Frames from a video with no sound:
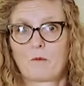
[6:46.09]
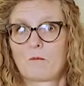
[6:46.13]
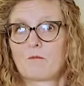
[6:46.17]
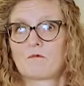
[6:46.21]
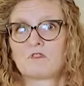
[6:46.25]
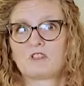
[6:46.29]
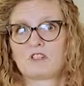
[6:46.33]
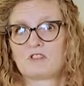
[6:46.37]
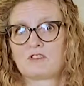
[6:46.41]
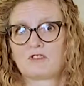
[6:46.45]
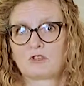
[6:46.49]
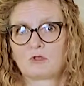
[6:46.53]

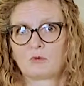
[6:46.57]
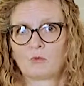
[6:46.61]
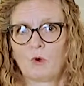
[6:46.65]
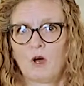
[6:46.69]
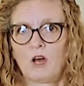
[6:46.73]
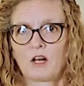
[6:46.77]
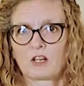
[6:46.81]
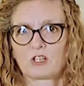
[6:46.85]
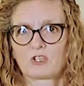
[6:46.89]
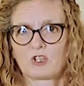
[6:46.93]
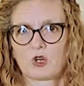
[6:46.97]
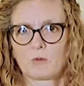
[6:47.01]
did do
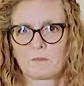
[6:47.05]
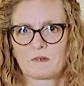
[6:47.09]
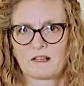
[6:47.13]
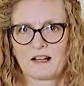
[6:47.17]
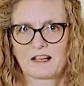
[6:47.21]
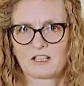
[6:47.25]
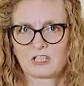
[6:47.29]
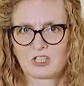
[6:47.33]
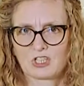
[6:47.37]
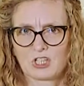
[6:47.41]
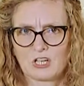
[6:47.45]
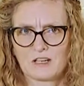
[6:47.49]
workshops
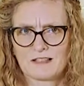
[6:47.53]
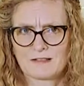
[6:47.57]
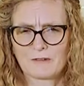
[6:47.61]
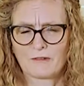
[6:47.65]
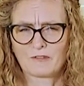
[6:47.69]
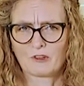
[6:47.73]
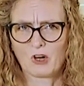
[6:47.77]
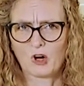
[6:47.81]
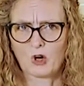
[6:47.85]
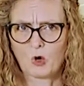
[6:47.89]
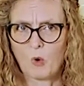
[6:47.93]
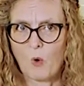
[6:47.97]
last year, so I've
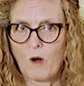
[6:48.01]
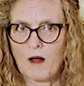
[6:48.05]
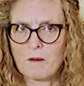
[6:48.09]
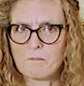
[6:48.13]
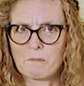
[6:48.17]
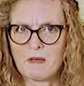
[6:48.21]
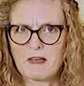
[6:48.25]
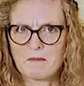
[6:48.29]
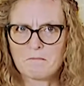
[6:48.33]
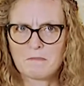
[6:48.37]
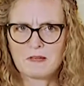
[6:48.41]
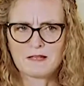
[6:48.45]
got quite a
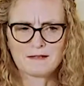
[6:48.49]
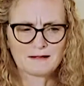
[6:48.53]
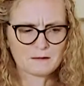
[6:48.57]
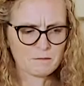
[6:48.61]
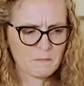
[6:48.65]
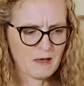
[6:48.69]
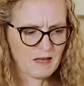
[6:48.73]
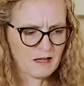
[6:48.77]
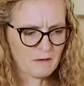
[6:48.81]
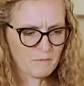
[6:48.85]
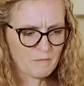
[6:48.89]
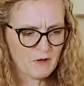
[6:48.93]
bit of
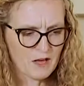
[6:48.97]
mincemeat,